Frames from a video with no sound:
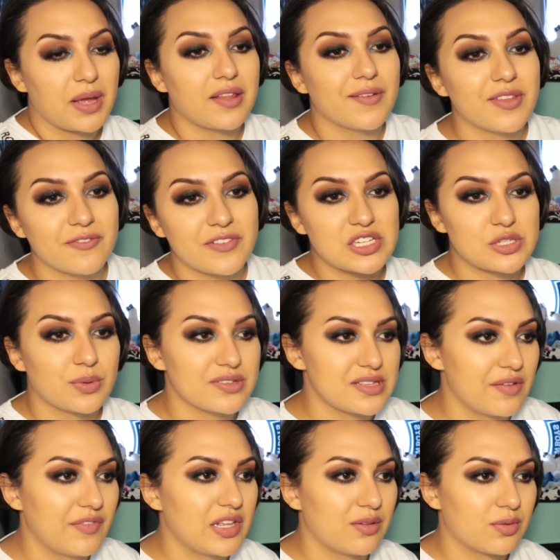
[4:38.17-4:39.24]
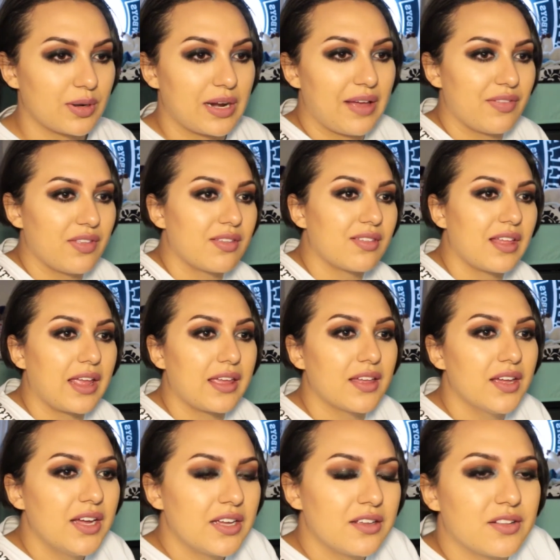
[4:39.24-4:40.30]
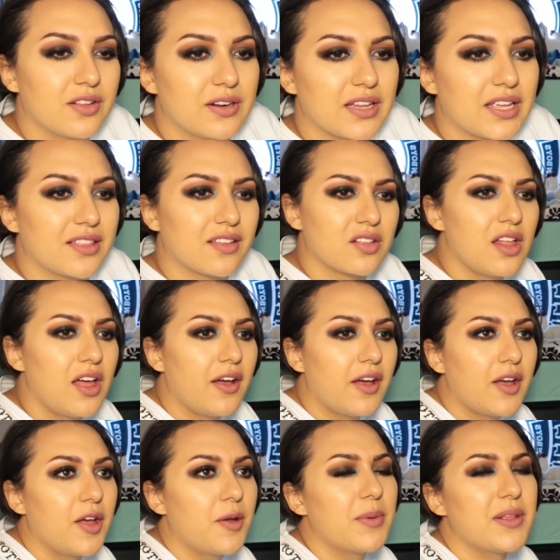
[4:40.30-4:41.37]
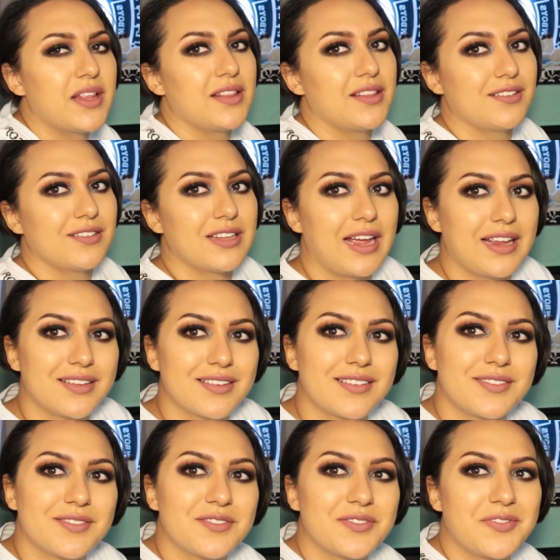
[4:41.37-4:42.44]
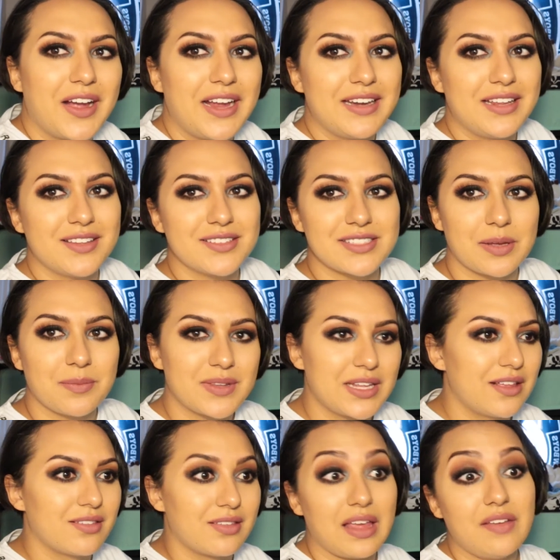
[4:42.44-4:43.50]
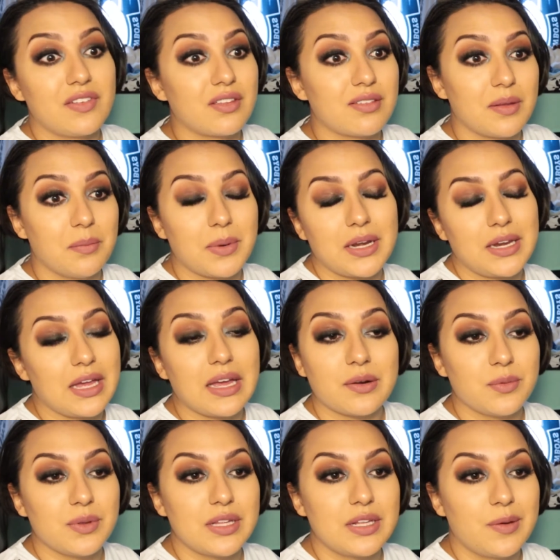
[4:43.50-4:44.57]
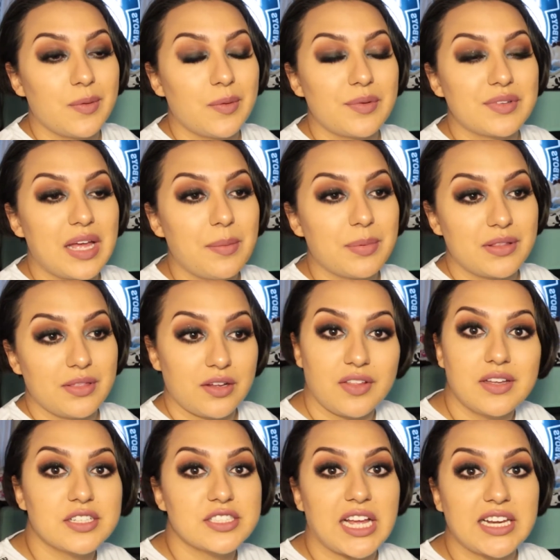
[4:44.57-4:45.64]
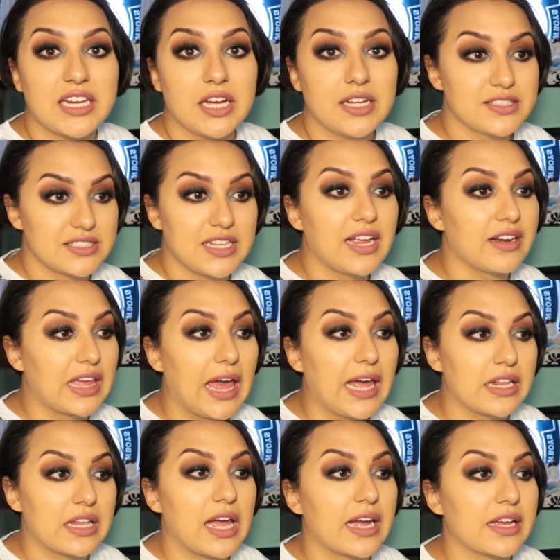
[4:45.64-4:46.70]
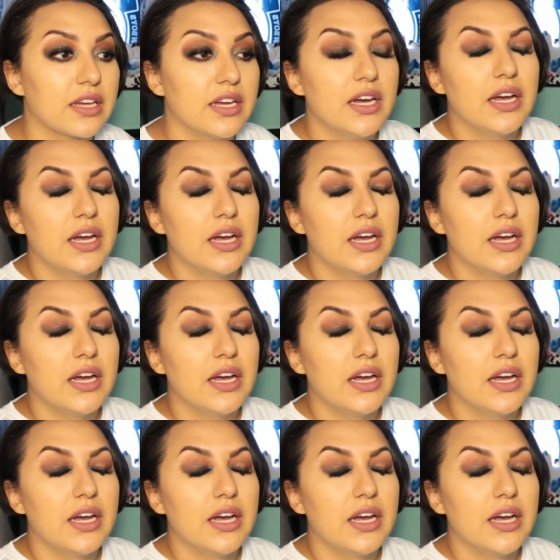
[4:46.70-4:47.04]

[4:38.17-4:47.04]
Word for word: I love the visuals that they sort of have this like, they're in like the club and then they're like fighting something, saving somebody. I don't really know what was happening. They just had guns and they had a Cadillac.